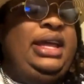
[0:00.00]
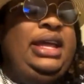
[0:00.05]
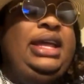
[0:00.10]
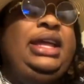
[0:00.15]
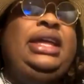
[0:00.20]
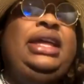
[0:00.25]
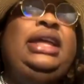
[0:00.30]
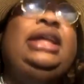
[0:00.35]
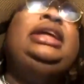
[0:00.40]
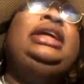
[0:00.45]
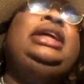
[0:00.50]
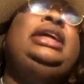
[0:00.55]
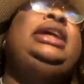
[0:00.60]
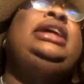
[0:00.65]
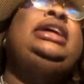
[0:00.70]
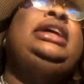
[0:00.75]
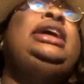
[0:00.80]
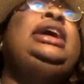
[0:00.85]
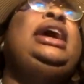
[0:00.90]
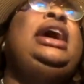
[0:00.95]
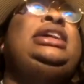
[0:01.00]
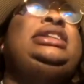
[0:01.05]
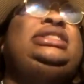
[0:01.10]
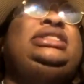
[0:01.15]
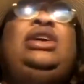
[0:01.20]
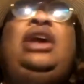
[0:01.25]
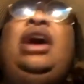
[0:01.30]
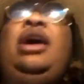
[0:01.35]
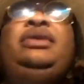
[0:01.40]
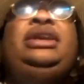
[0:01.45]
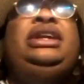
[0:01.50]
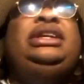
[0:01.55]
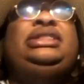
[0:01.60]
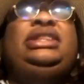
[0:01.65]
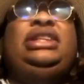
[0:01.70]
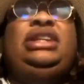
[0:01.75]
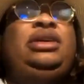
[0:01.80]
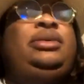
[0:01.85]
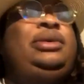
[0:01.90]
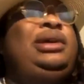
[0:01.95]
He got a song. I would listen
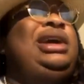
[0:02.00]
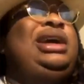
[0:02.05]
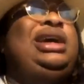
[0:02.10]
to him.